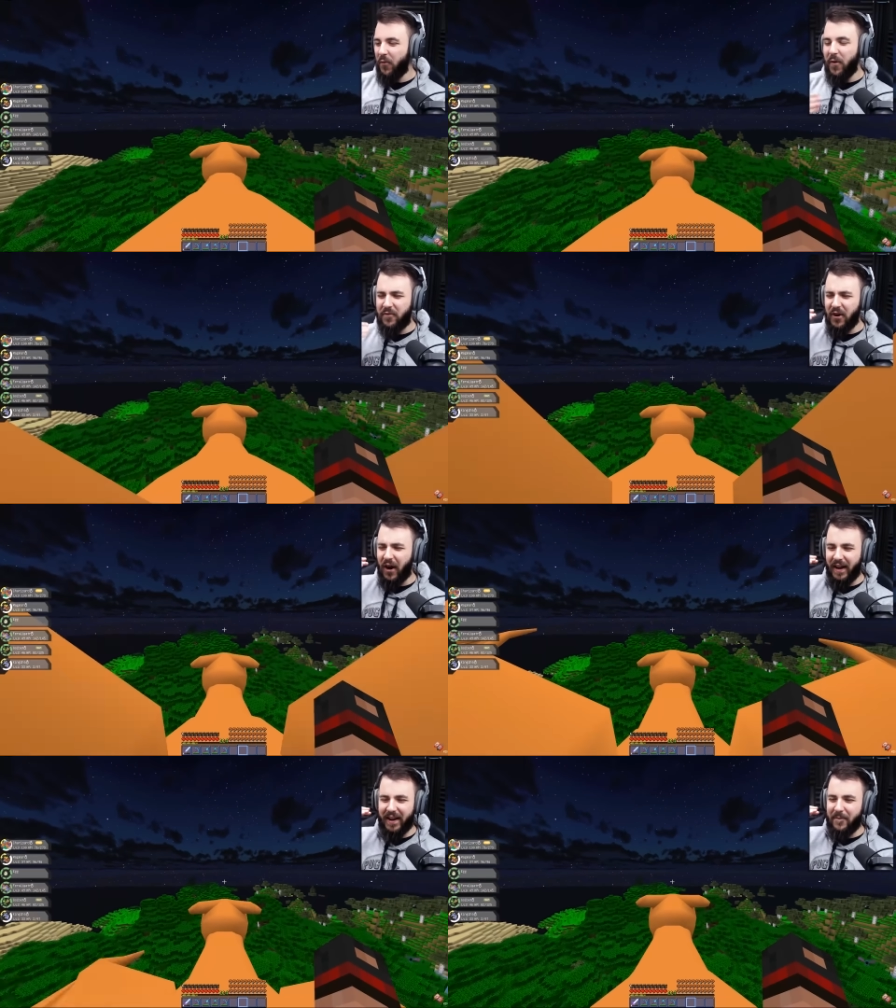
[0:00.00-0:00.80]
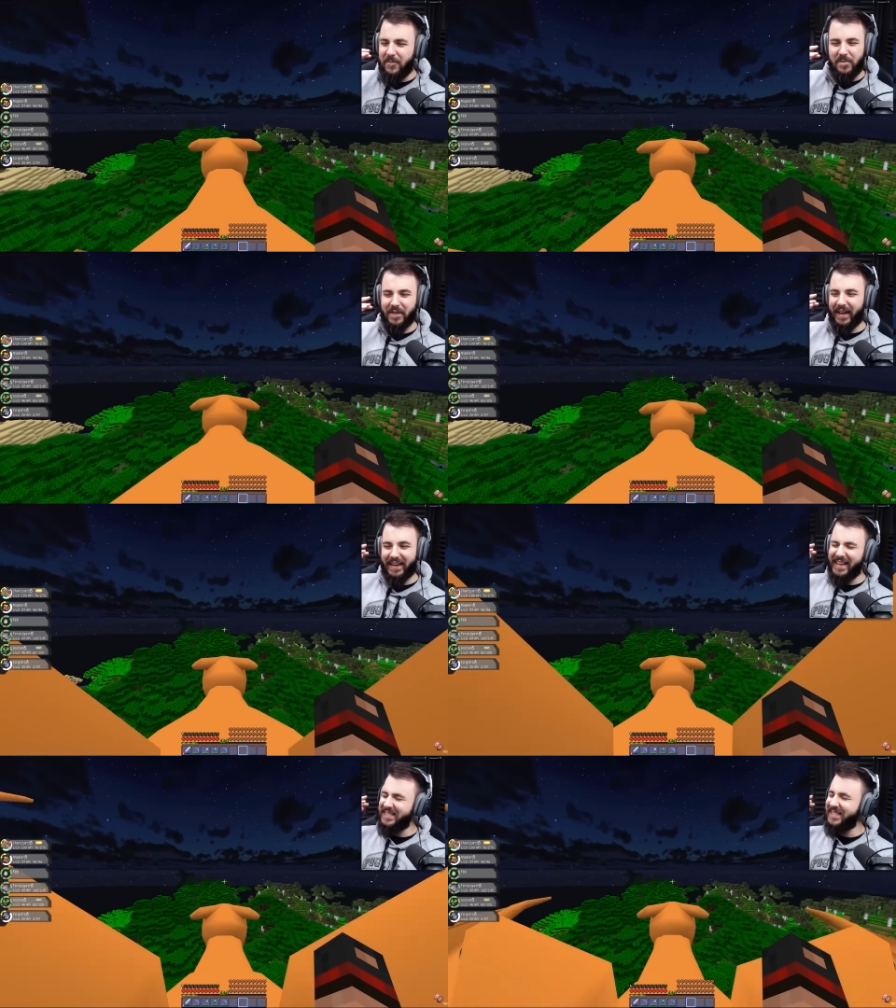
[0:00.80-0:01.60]
We've got
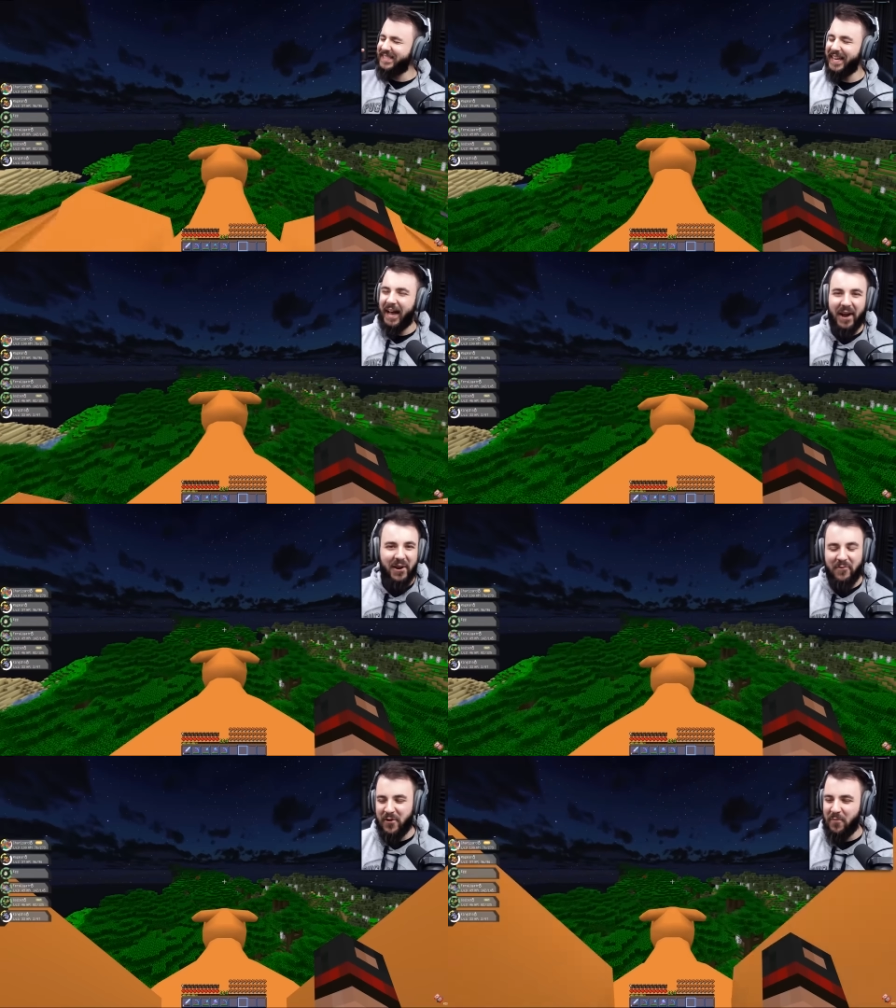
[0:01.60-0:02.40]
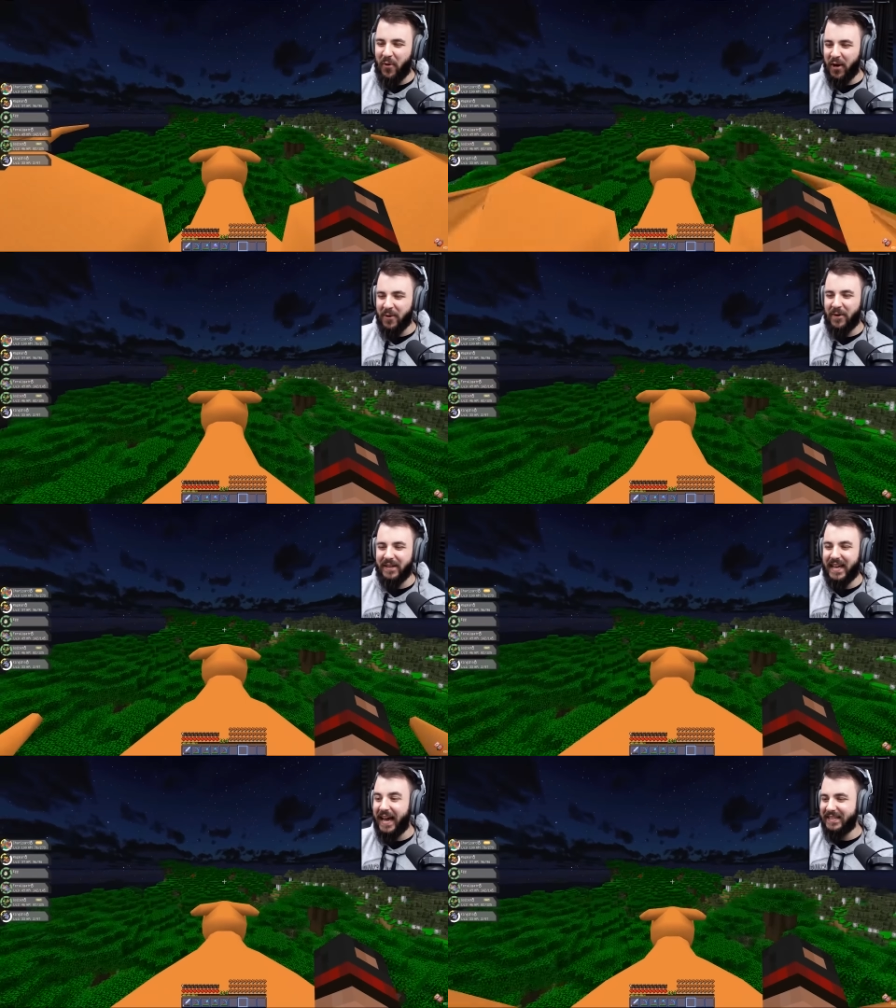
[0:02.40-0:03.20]
like a ton of new
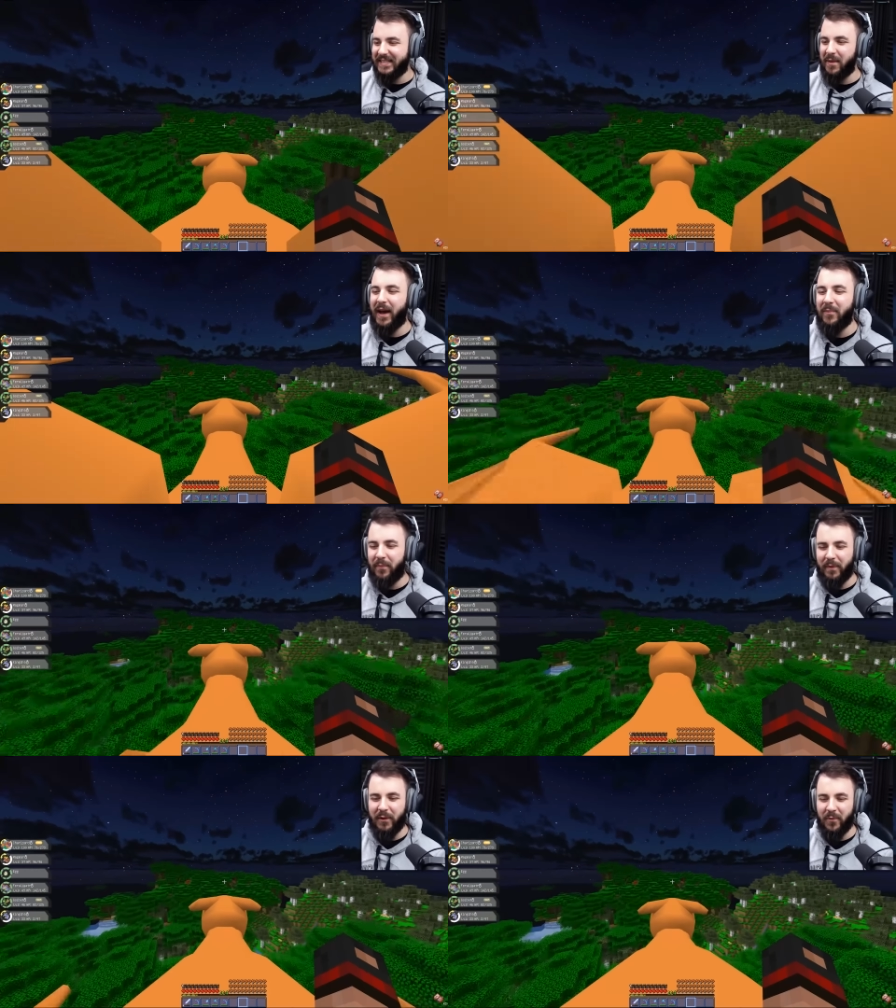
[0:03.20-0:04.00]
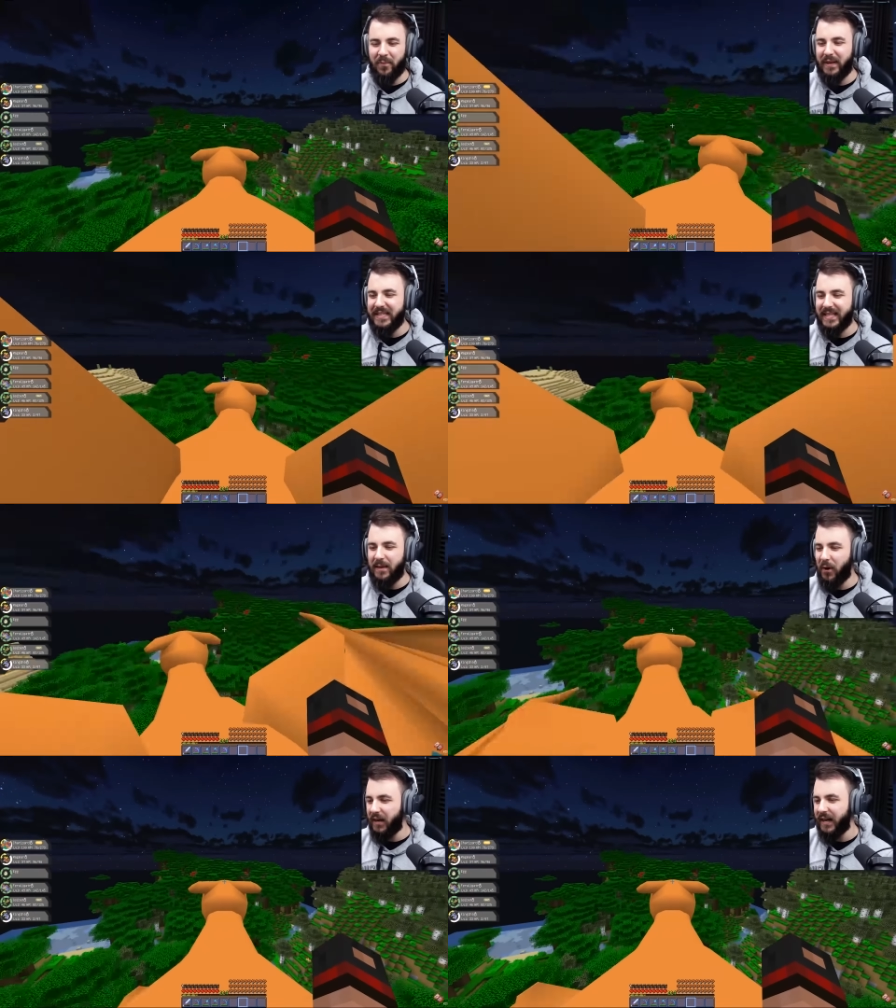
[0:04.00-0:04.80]
Pokemon to add to the, our little
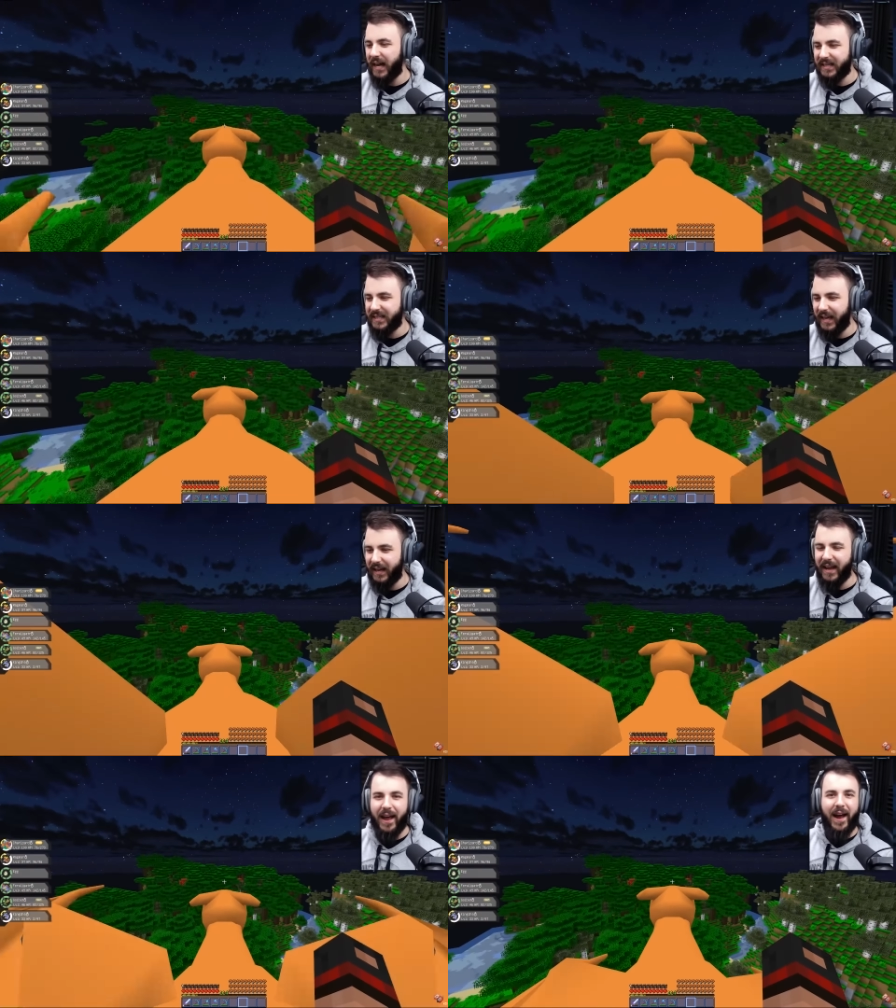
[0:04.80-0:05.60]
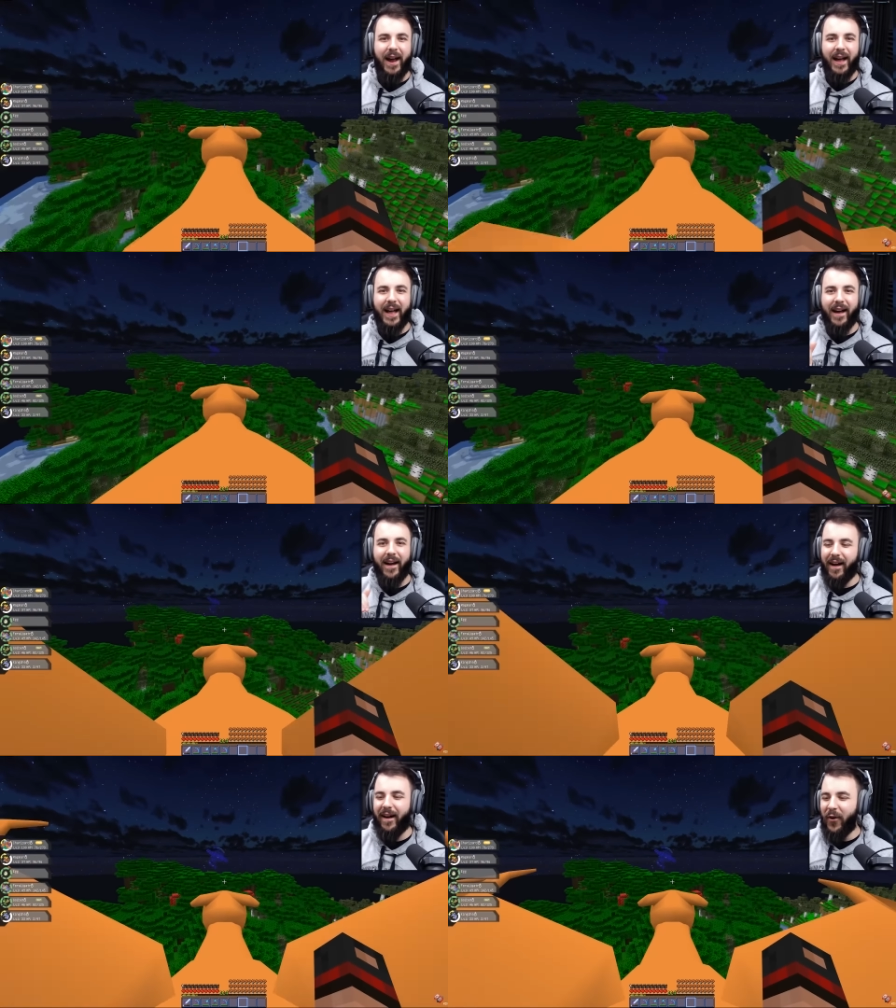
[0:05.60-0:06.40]
PC Pokedex thing.
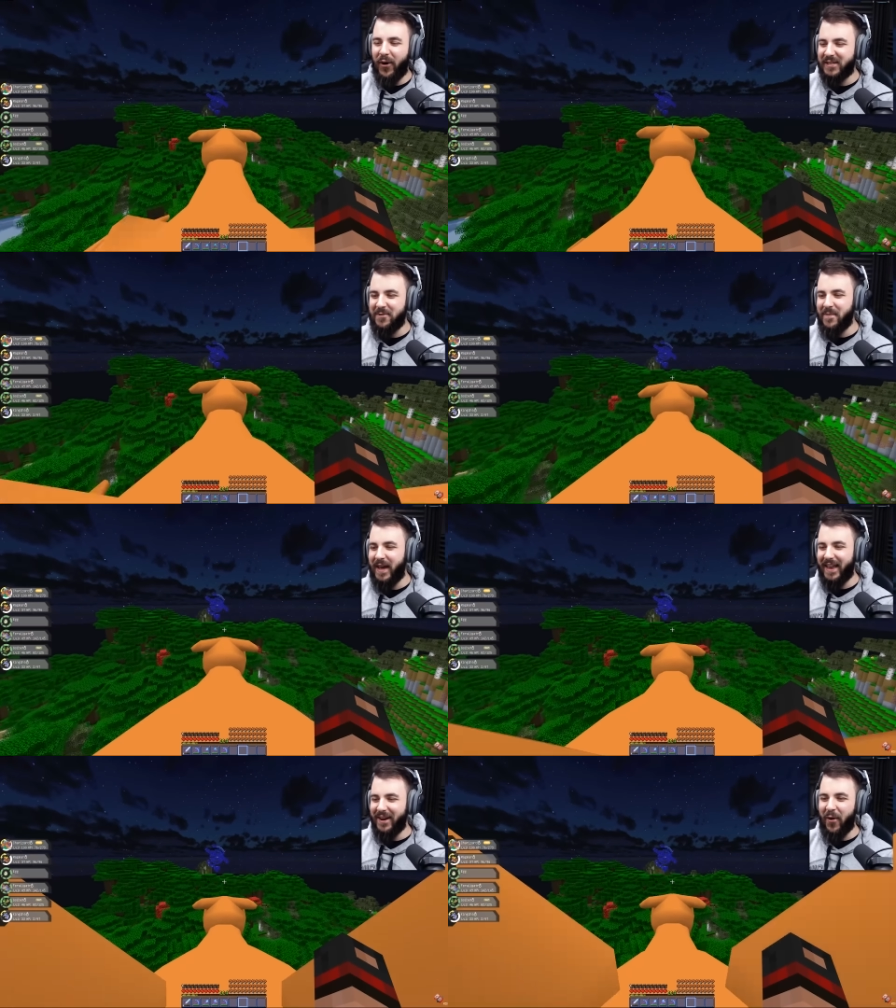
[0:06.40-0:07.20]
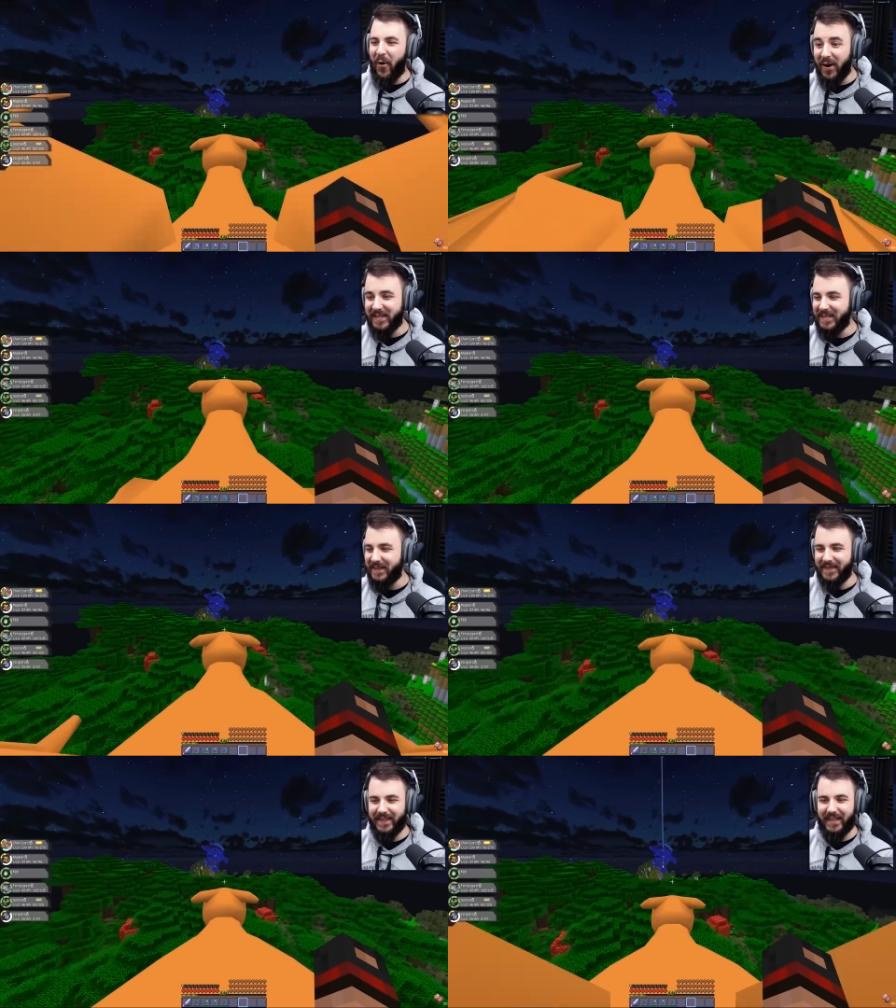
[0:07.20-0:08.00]
Awesome, man.
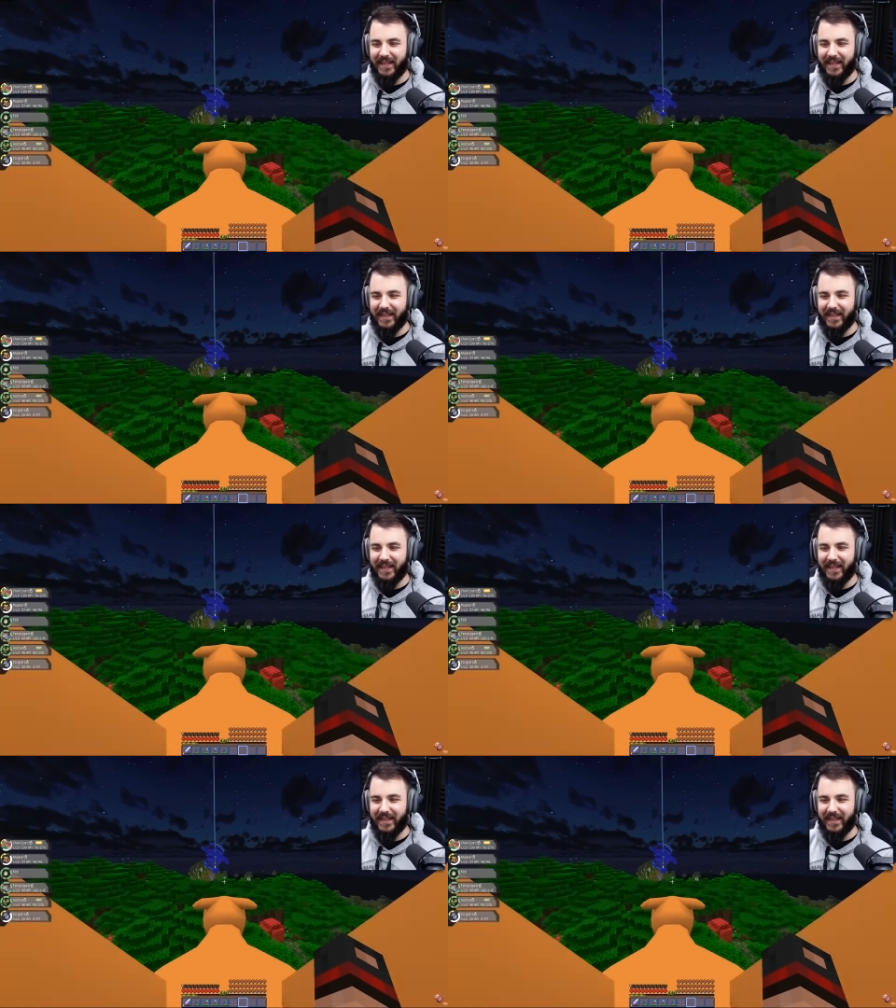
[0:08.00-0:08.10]
Awesome.